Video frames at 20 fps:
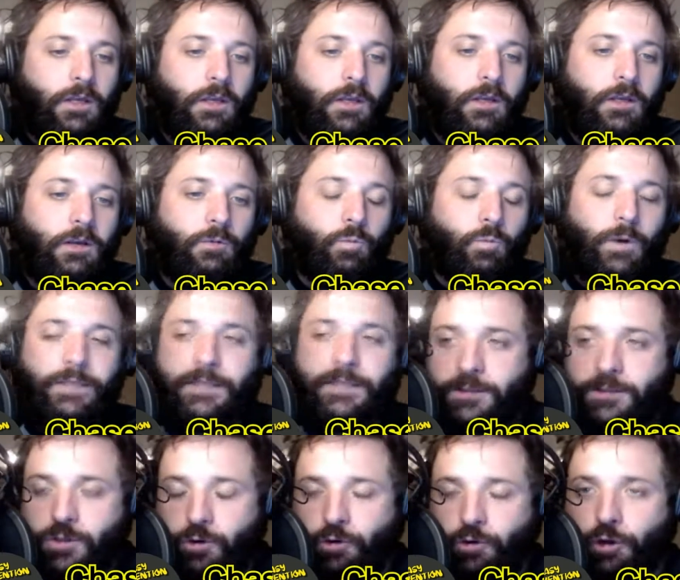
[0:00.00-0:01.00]
with
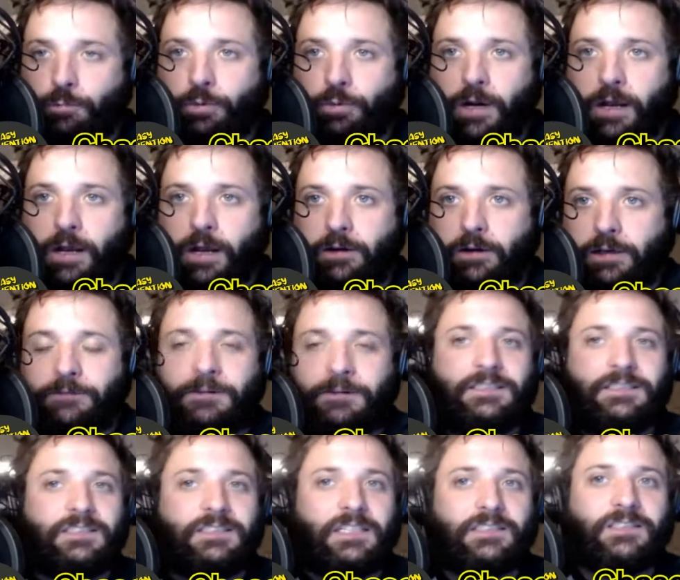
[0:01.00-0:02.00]
Antonio Brown, if he
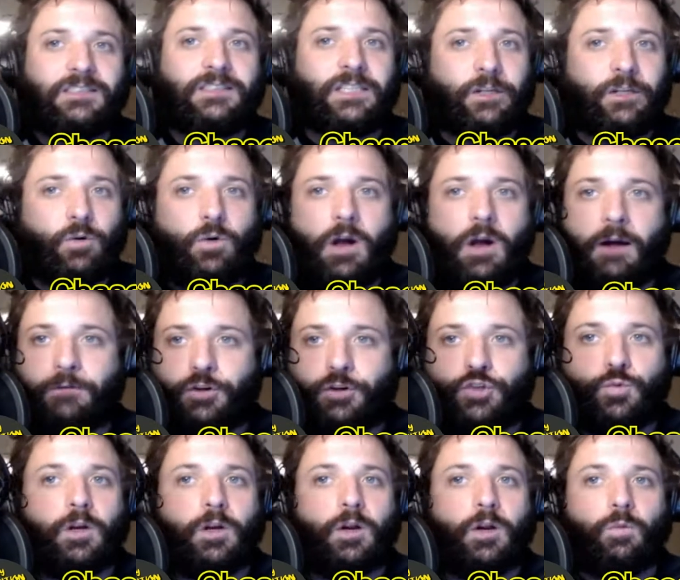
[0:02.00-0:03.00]
sees single coverage,
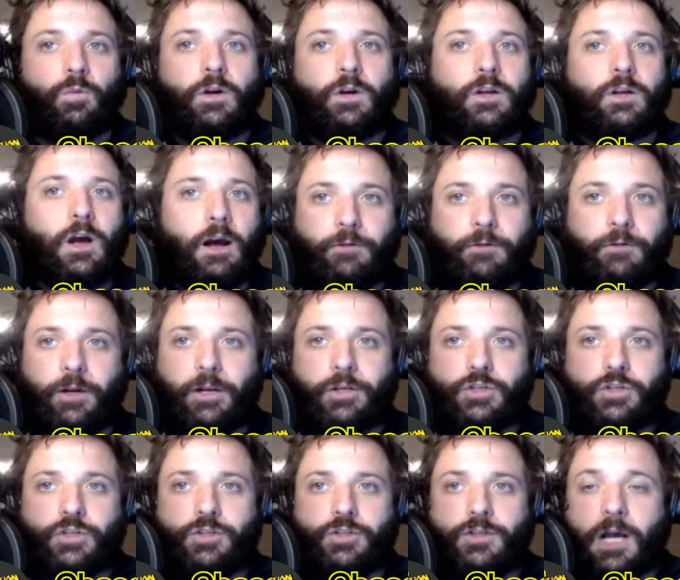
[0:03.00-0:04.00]
one-on-one
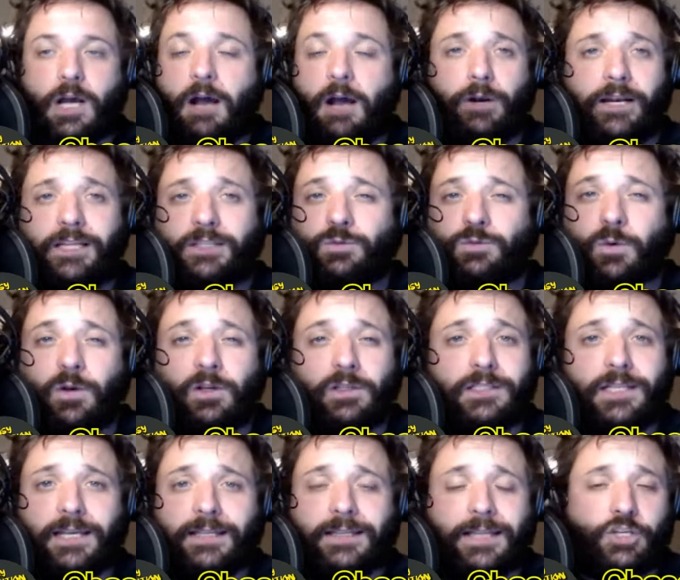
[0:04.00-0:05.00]
coverage, Tom Brady's willing
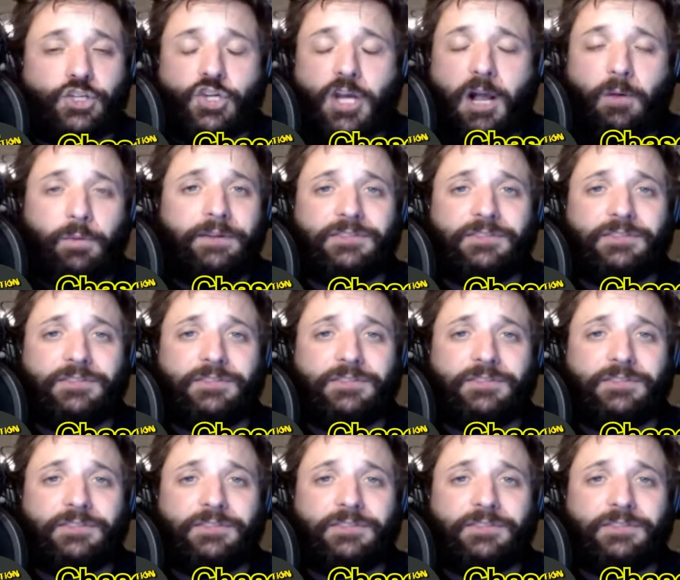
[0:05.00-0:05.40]
to take that shot.